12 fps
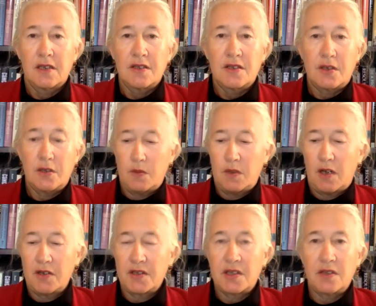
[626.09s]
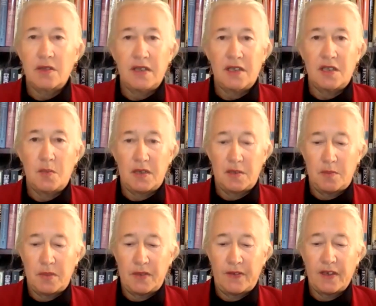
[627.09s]
So you would also need to be
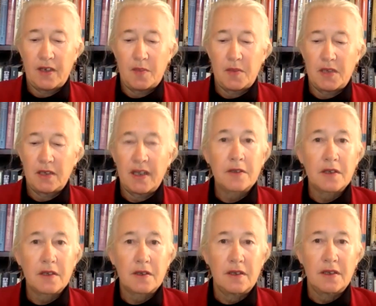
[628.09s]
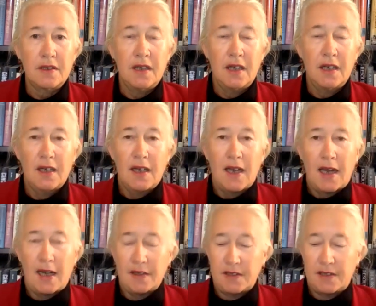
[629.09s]
beefing up the electric grid
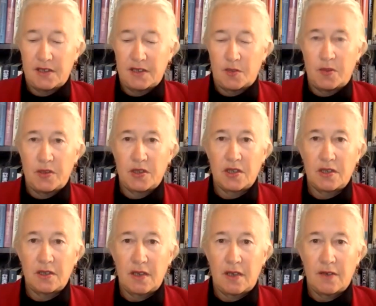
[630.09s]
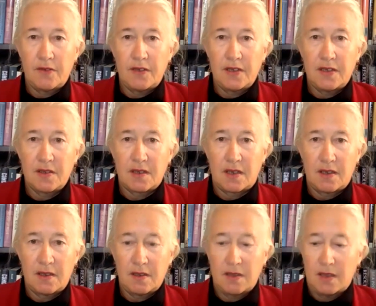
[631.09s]
and the distribution of these uh,